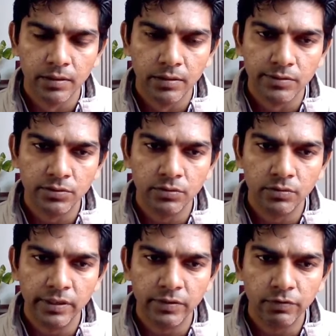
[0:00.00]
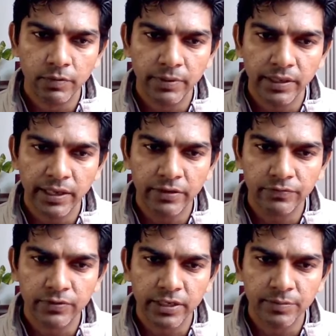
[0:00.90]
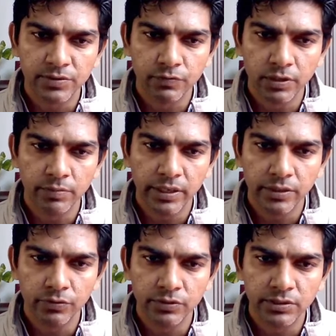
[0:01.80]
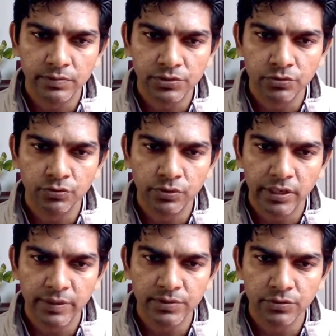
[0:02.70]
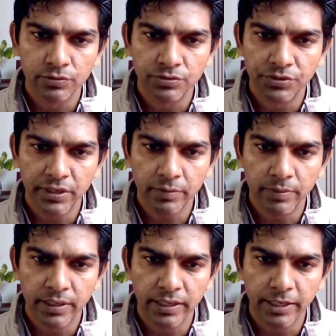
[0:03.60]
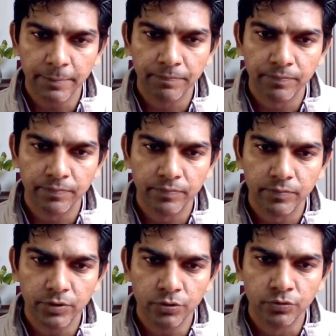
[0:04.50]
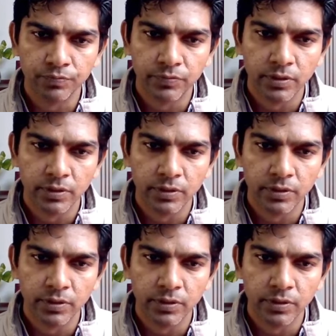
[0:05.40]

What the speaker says: So it will be F times 1 by 2 is equals to 2 times root 3 by 2.